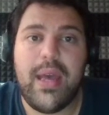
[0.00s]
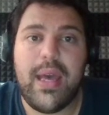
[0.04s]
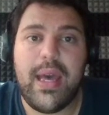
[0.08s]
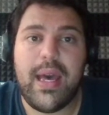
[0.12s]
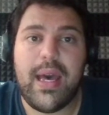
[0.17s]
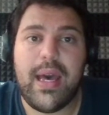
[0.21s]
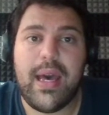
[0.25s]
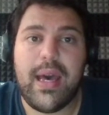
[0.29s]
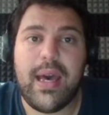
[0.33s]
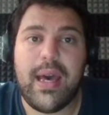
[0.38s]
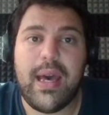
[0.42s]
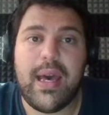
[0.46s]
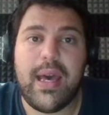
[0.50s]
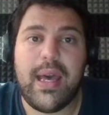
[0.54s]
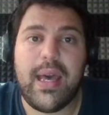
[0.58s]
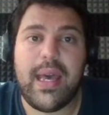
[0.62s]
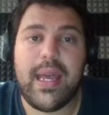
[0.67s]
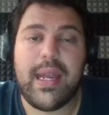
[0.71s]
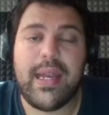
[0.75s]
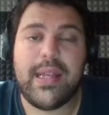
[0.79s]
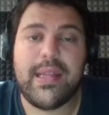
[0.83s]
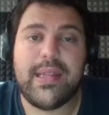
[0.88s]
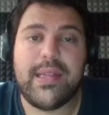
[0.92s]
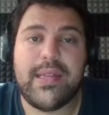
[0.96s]

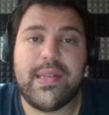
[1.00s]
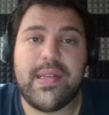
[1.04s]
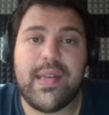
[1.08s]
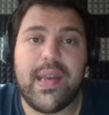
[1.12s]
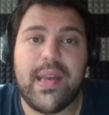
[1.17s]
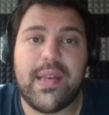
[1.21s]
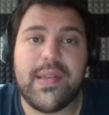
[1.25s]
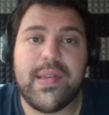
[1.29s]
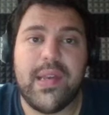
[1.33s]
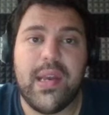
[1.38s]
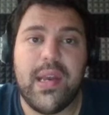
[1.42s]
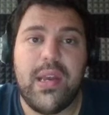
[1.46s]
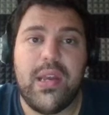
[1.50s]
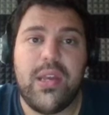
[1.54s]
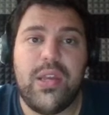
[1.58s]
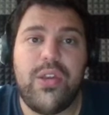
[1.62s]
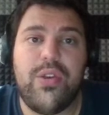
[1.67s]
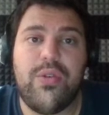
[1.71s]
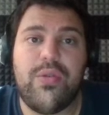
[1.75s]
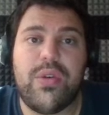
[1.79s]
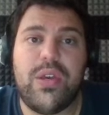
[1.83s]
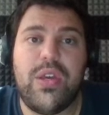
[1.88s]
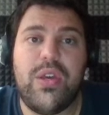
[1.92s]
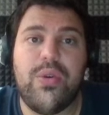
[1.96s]
And it says
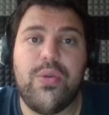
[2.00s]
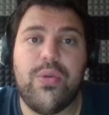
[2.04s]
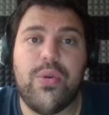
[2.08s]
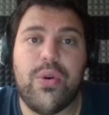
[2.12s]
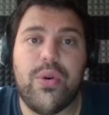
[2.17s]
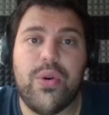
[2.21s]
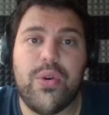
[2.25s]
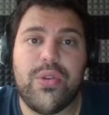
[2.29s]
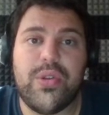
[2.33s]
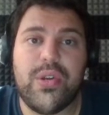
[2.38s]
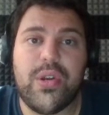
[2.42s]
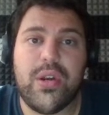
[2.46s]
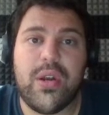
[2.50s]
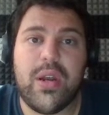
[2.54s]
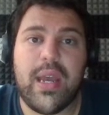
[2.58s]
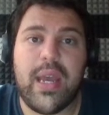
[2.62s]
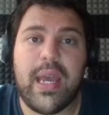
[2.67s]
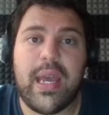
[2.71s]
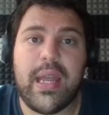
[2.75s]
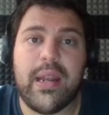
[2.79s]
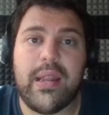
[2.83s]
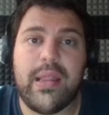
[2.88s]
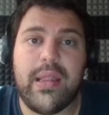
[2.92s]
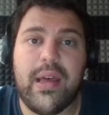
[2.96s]
UQ holder
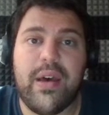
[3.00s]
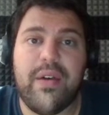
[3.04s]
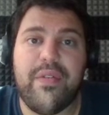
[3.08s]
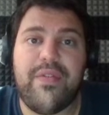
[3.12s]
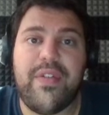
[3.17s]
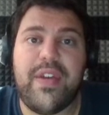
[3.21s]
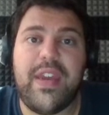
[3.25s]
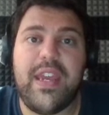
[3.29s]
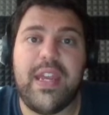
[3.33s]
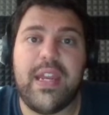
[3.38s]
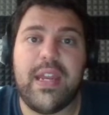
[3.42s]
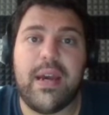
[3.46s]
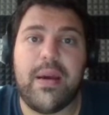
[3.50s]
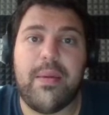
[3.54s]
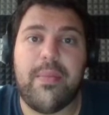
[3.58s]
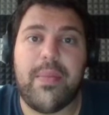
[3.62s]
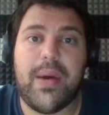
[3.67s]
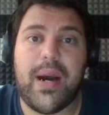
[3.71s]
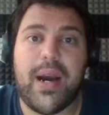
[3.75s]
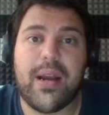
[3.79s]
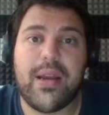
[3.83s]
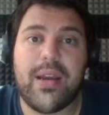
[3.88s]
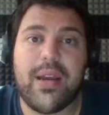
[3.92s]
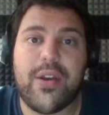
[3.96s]
and Love Hina
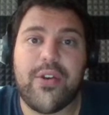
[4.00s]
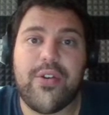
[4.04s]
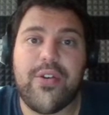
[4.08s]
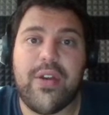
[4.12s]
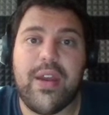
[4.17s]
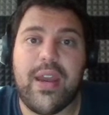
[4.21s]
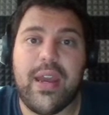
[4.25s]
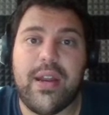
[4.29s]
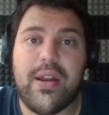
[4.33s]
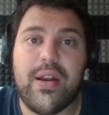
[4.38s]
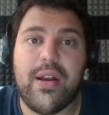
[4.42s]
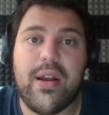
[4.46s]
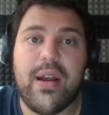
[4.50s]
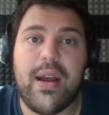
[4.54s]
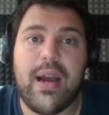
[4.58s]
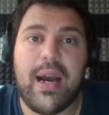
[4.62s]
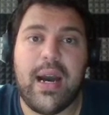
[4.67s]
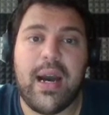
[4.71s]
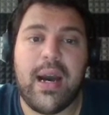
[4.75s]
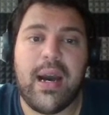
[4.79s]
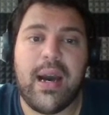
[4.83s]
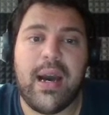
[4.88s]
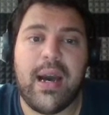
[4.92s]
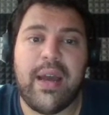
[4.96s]
manga creator.
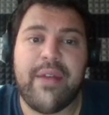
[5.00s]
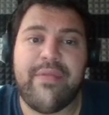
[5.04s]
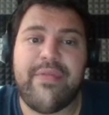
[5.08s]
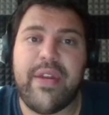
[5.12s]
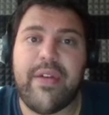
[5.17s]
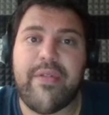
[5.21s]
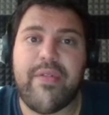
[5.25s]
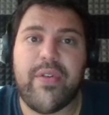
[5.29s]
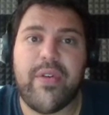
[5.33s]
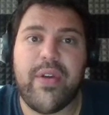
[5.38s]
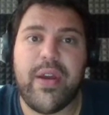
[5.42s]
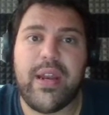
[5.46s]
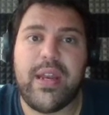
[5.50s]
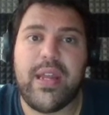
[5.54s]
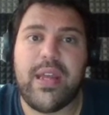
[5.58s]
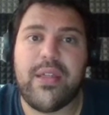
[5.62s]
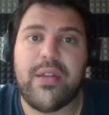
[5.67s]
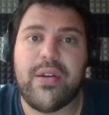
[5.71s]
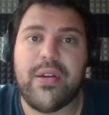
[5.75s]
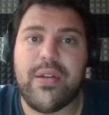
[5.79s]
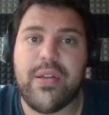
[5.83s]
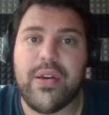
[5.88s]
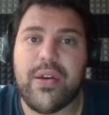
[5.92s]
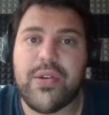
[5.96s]
I've never read
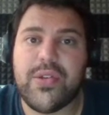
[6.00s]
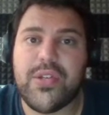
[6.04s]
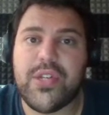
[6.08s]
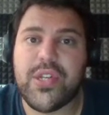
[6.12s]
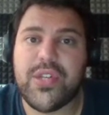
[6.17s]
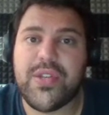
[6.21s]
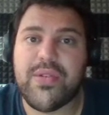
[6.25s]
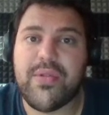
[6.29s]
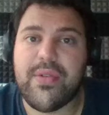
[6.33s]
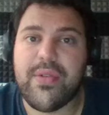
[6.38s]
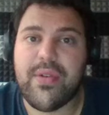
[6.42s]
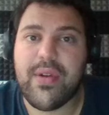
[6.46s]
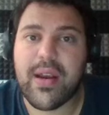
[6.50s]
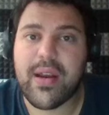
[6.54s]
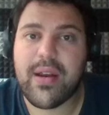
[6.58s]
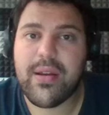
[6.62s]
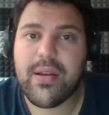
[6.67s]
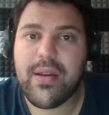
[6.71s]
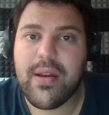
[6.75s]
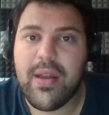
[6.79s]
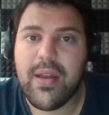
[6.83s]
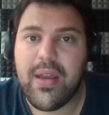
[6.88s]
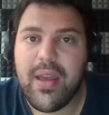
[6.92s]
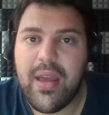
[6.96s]
either of those, just for the
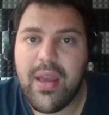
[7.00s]
record.